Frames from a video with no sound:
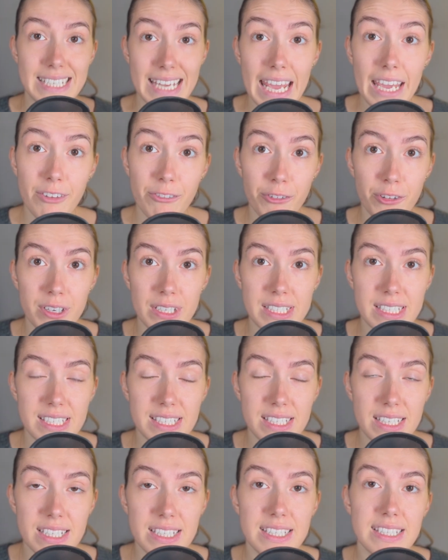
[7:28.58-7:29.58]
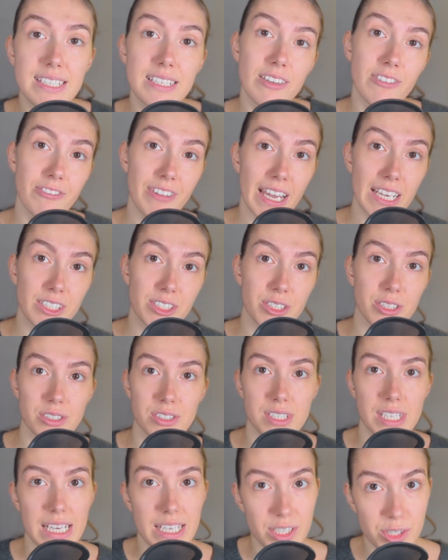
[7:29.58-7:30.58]
Take, for instance,
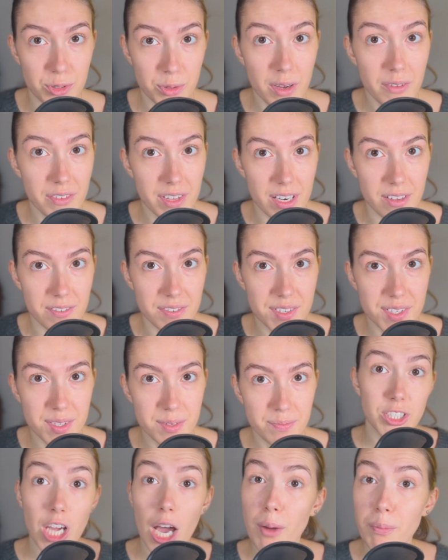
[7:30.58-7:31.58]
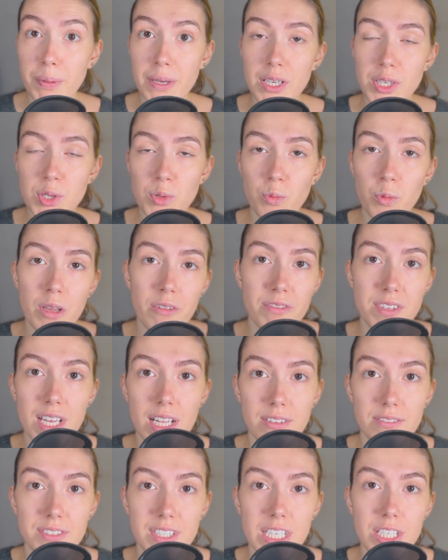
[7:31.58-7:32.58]
vectors and derivatives, topics we've
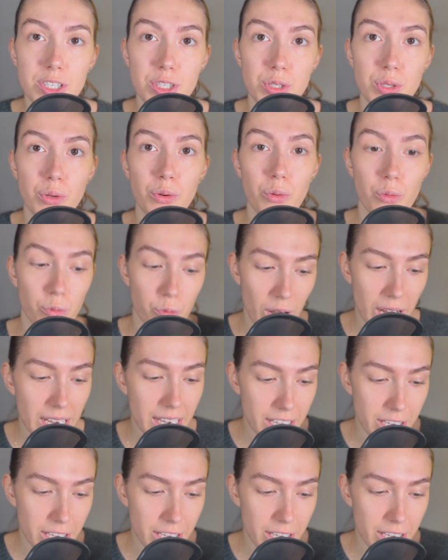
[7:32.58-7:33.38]
delved into right